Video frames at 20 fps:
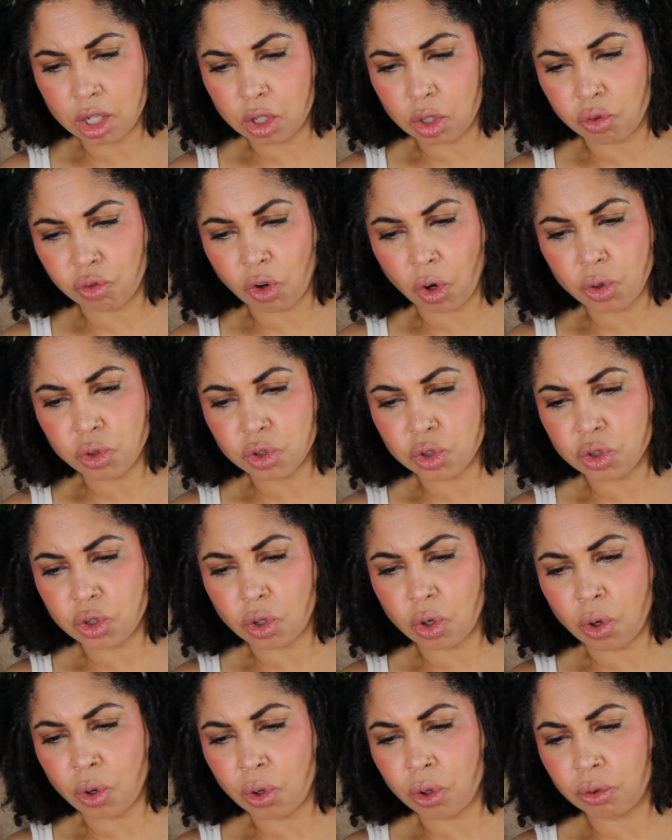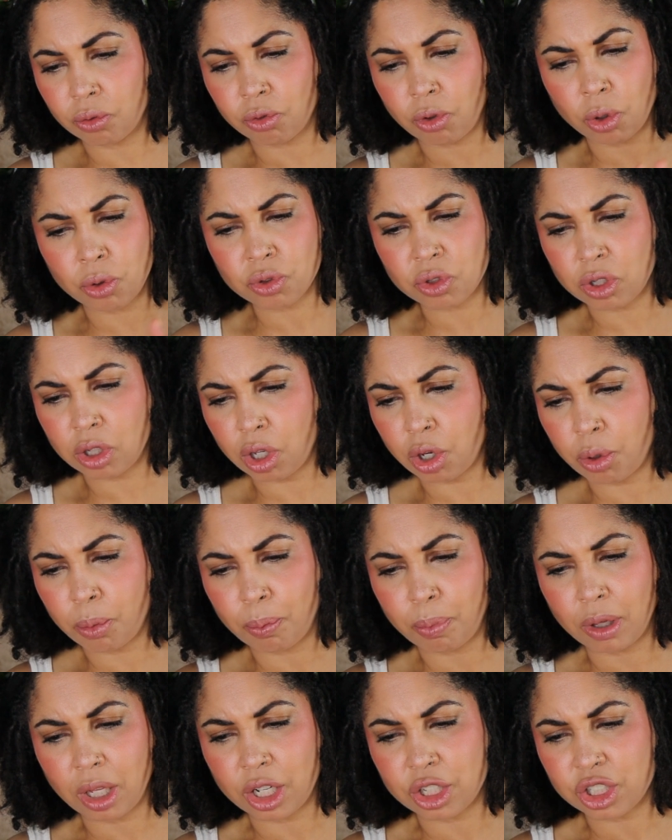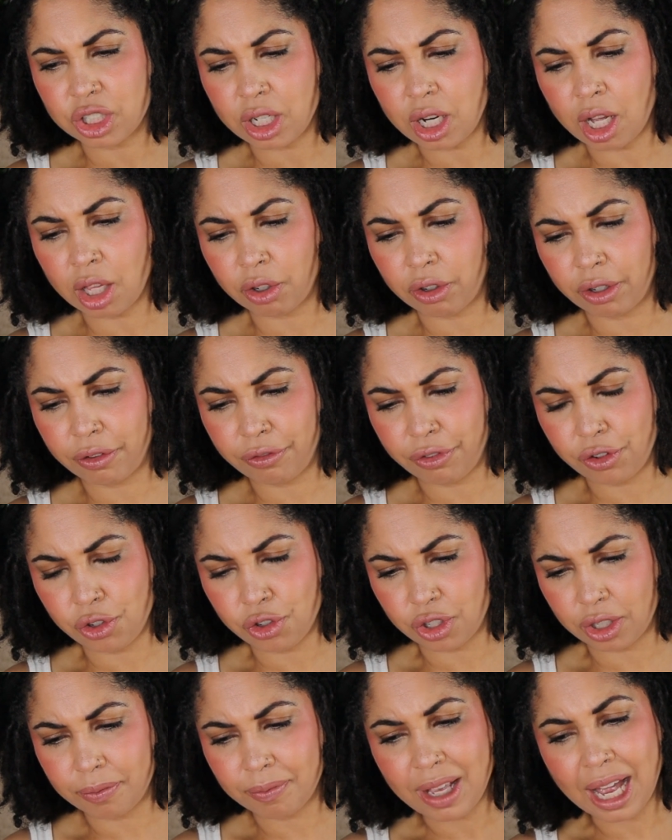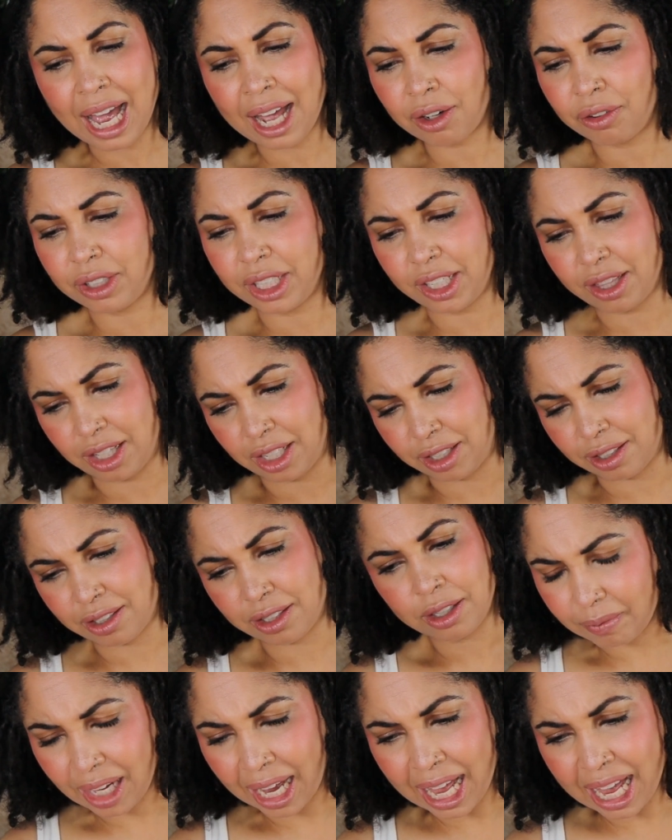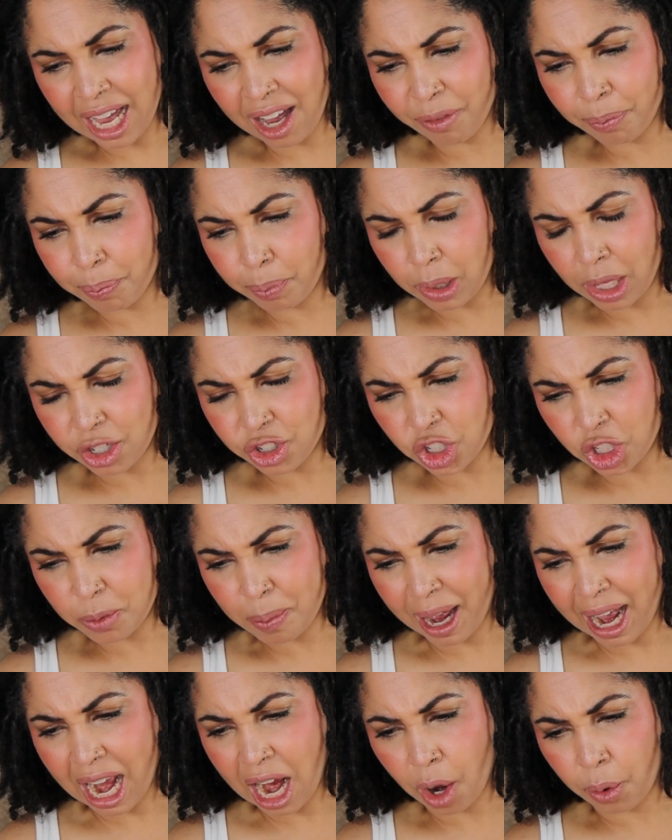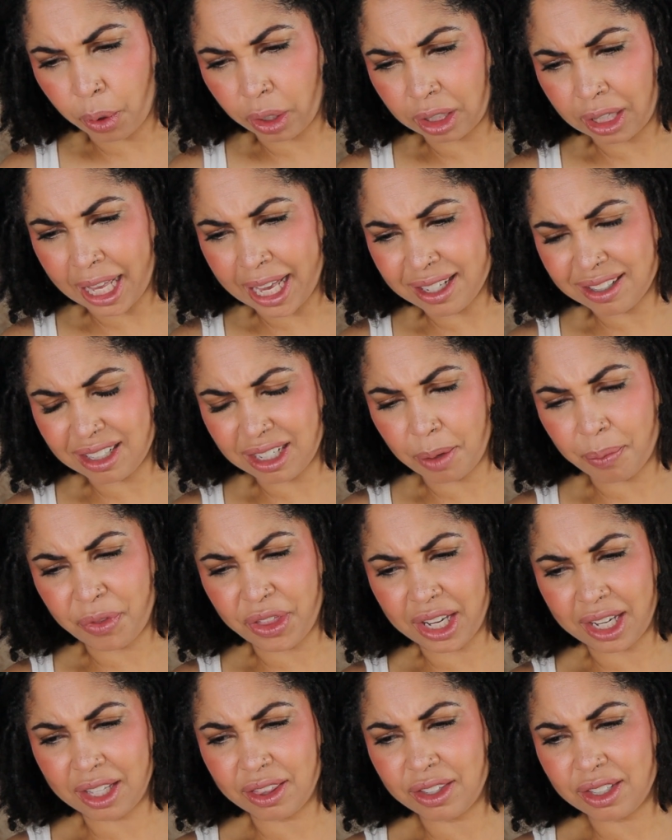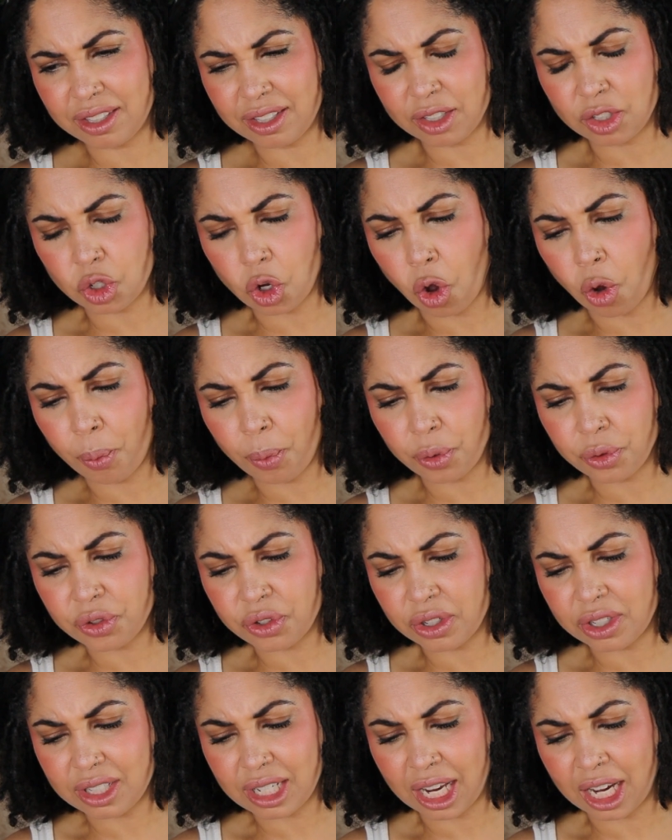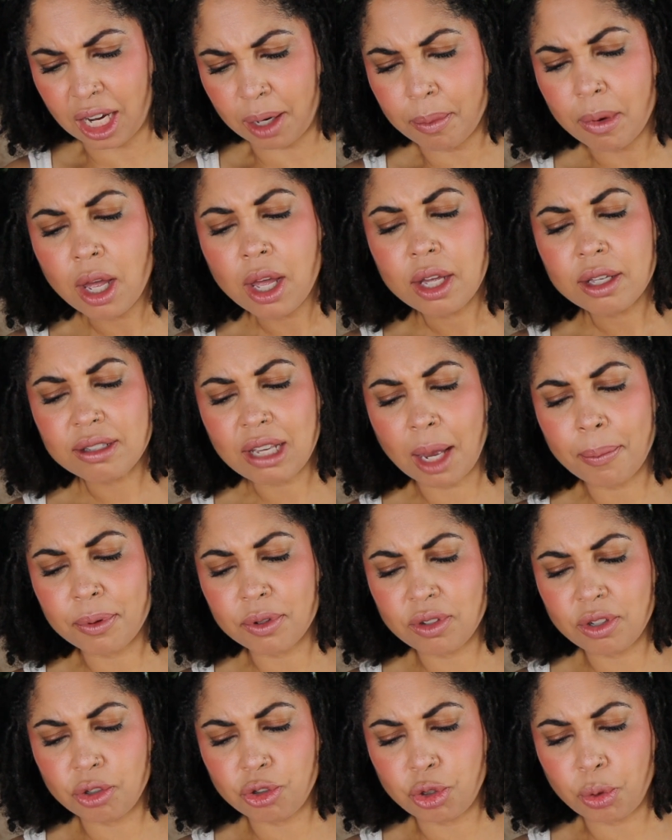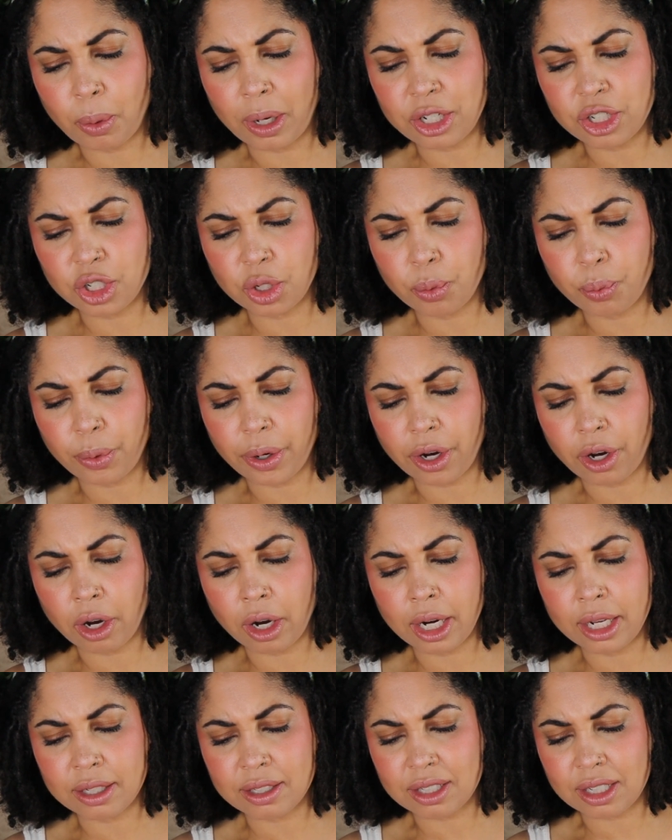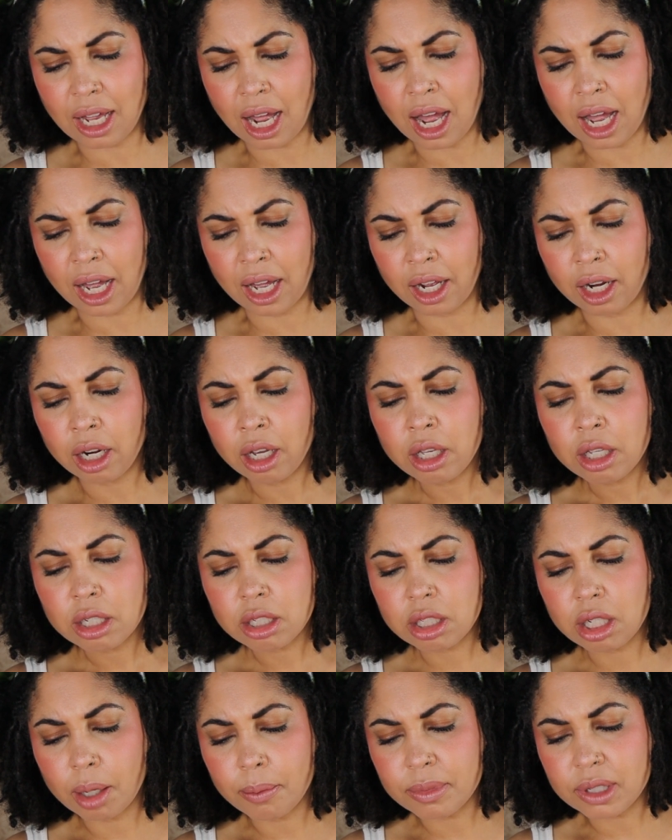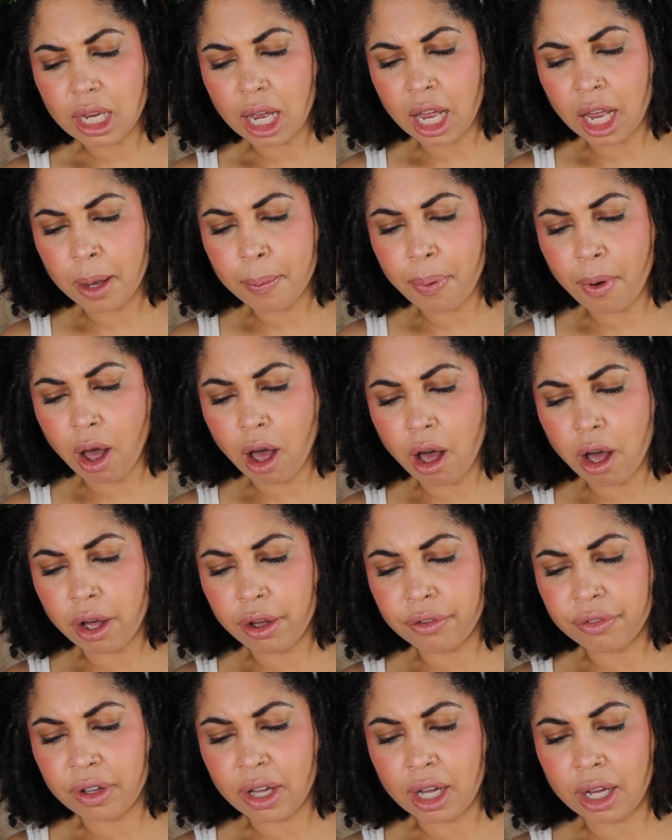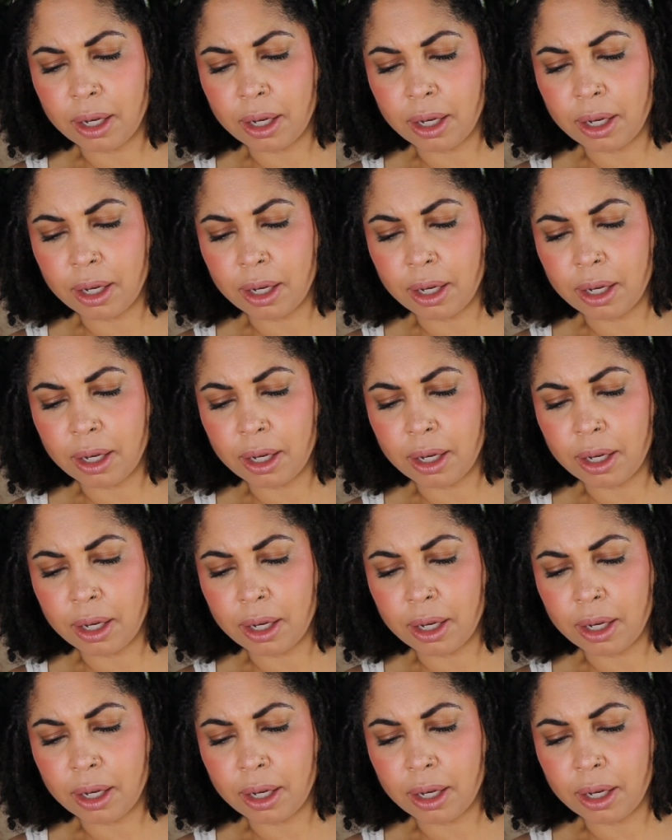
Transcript: Rose Glow Blush Color Infusion. I don't need this. I have blushes by Hourglass and I'm thinking this is almost the same type of situation where it's got some type of,